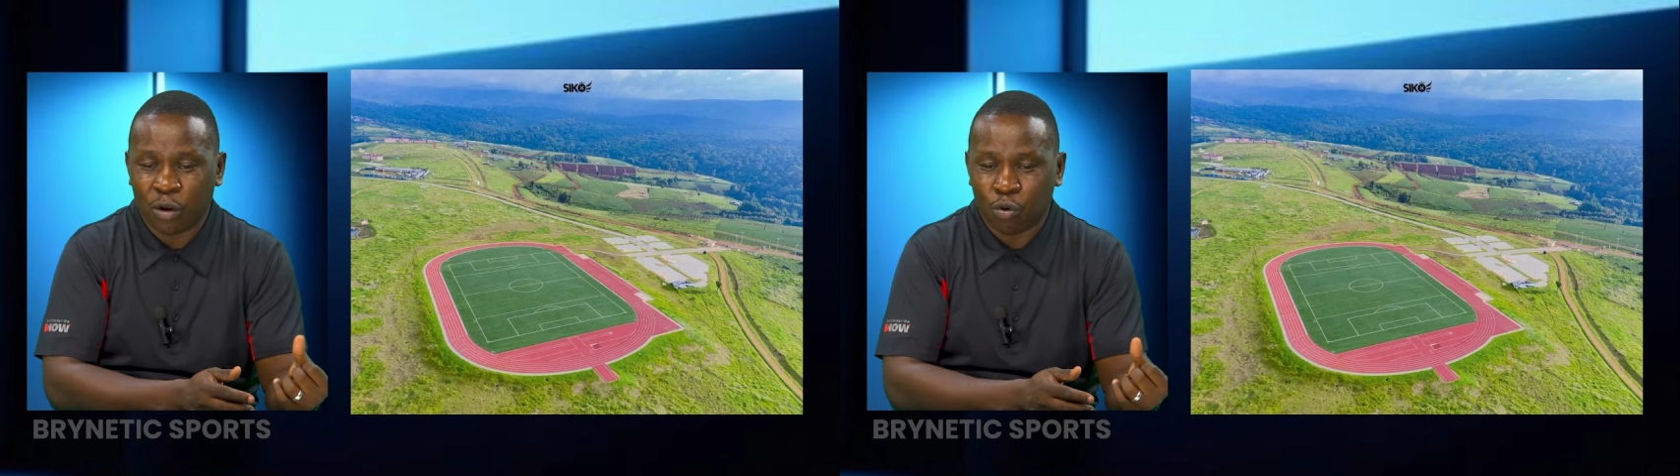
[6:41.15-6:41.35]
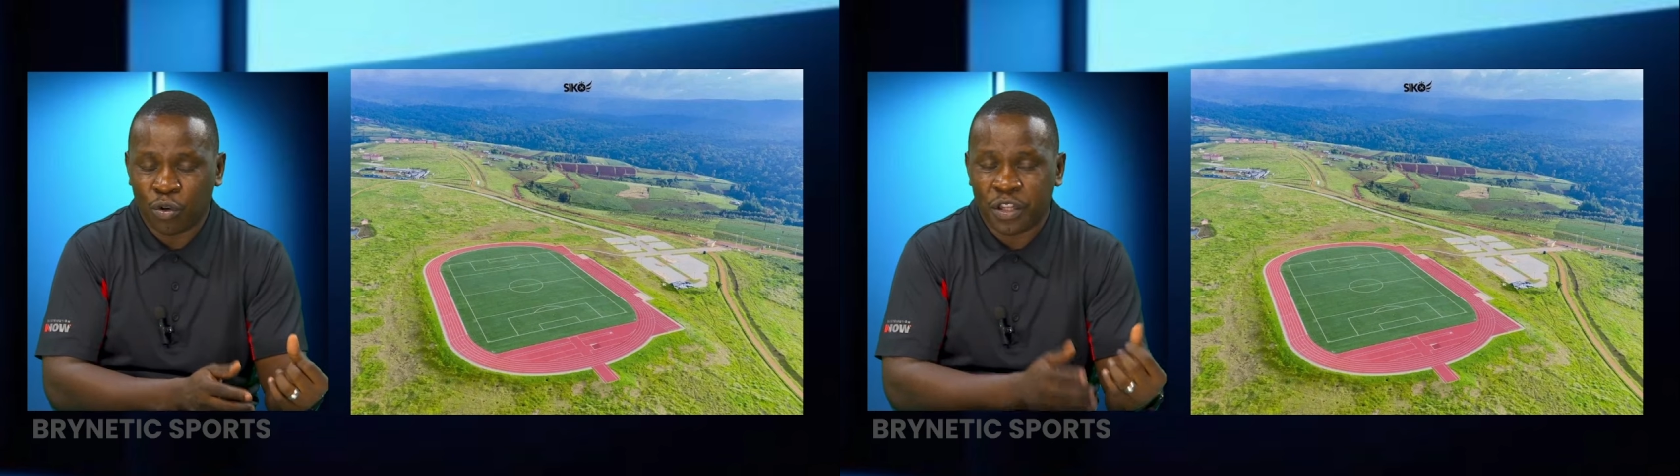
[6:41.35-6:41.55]

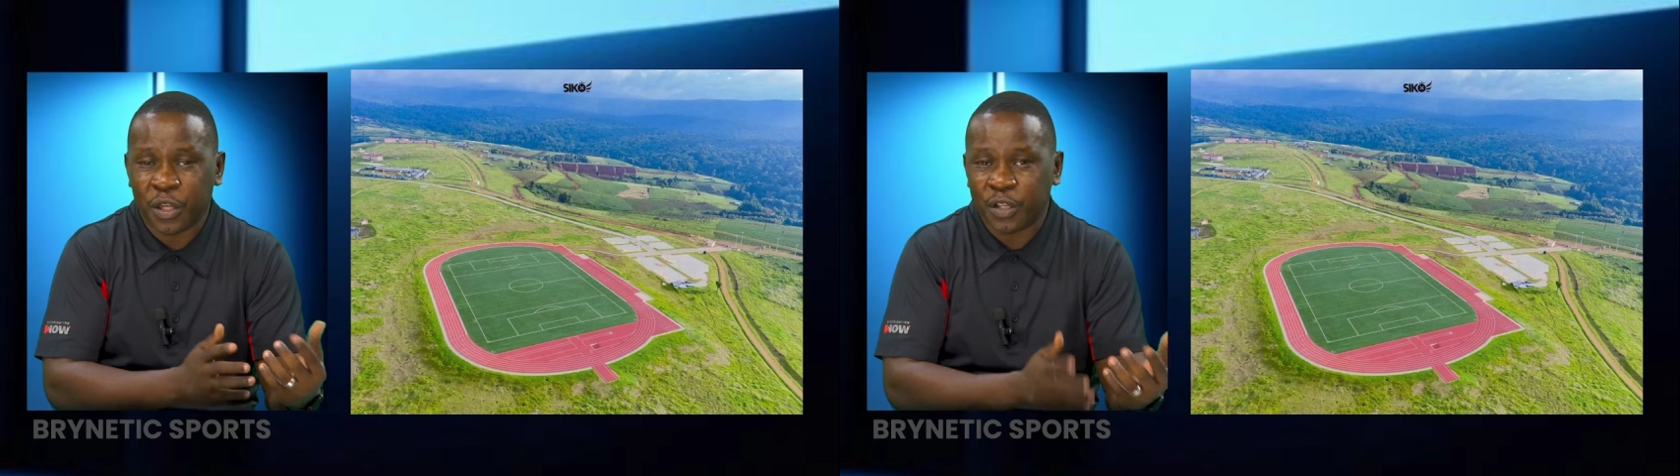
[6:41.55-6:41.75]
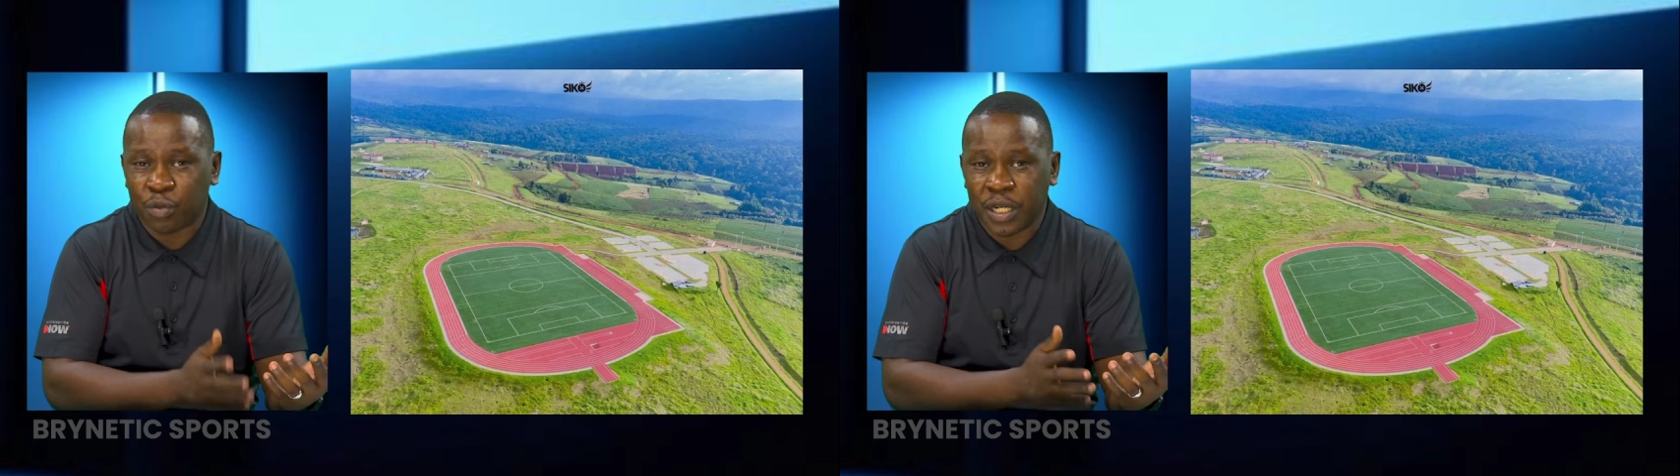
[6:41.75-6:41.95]
good
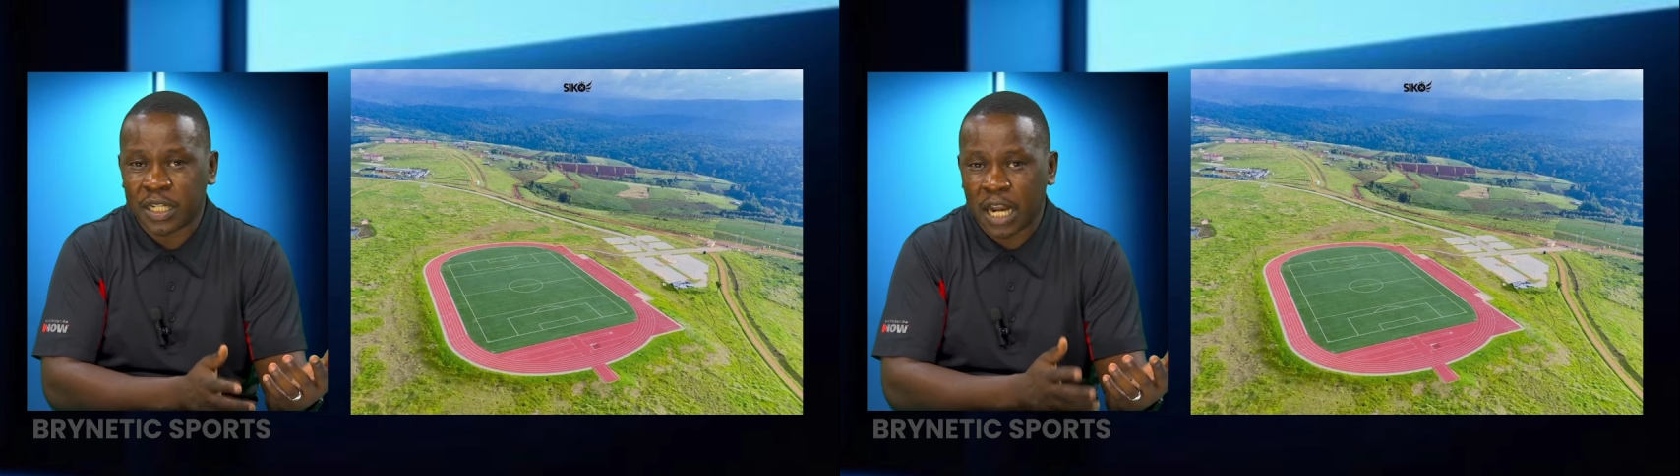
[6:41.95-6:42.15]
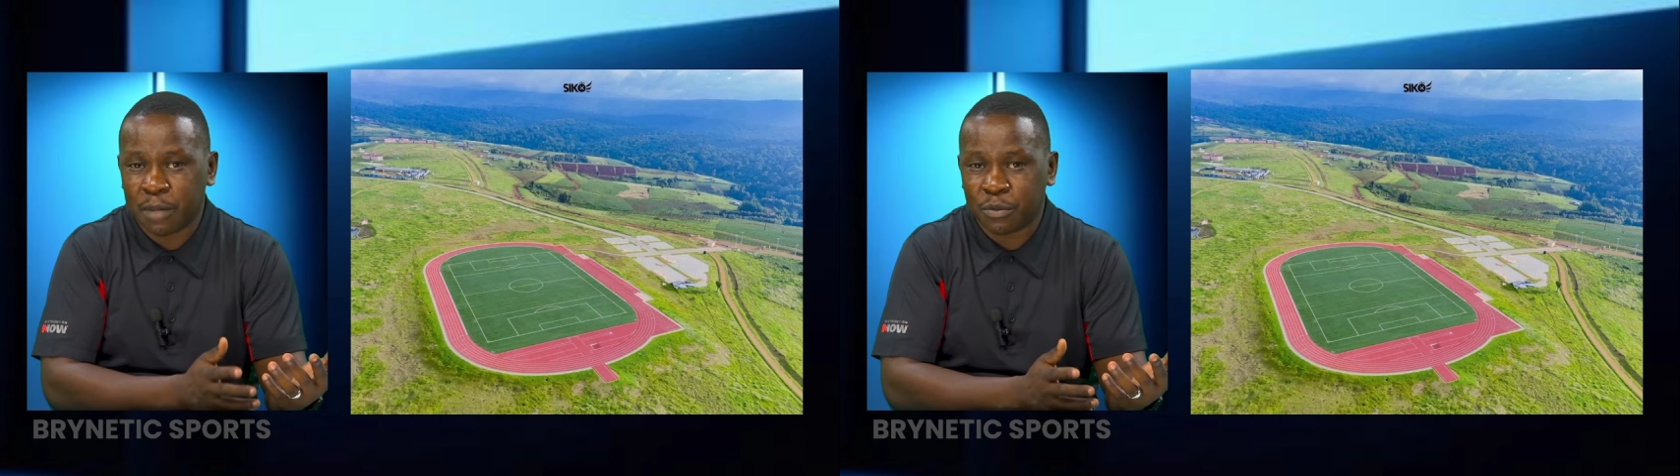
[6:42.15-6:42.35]
things when it
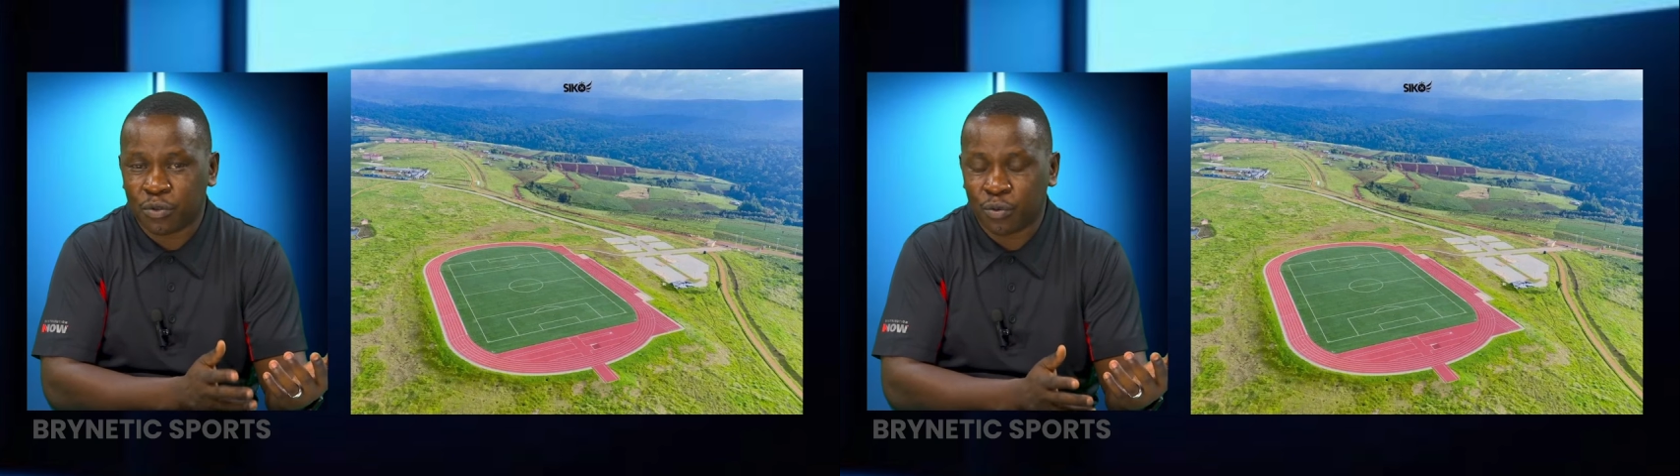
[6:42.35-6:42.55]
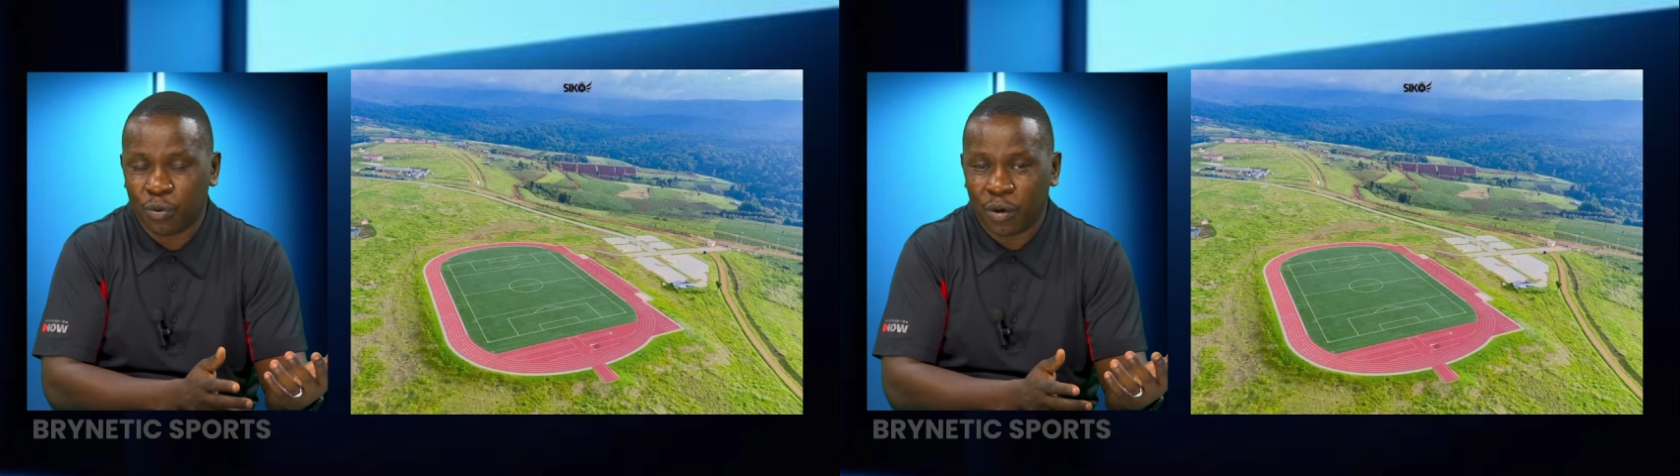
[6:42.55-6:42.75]
comes
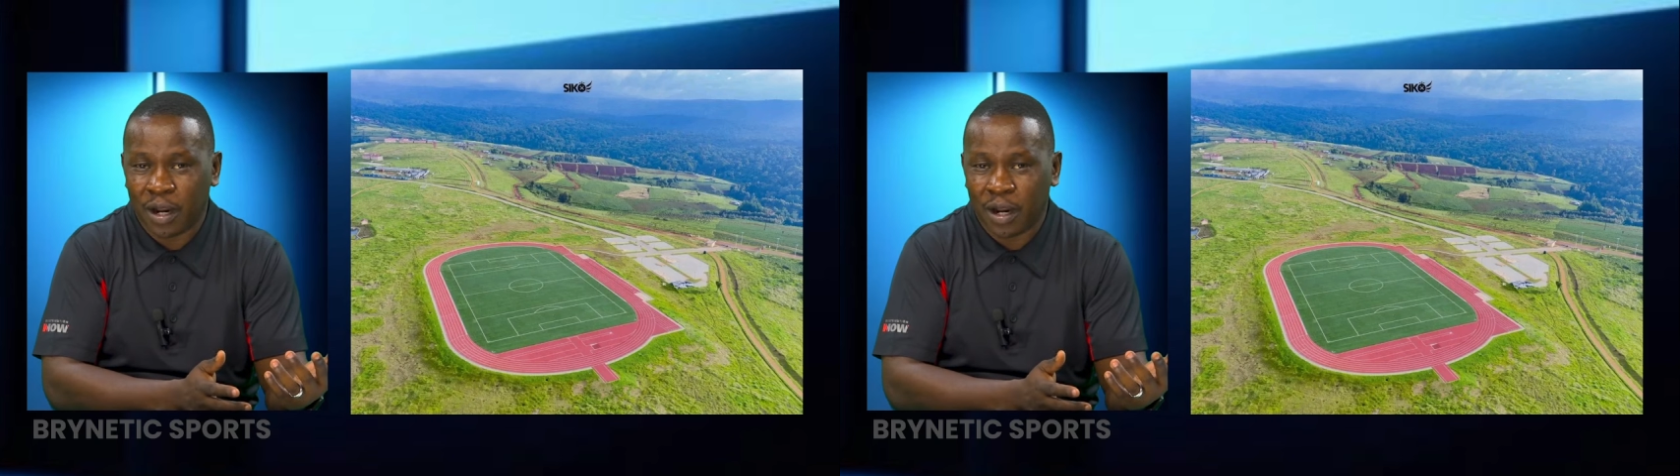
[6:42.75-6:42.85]
to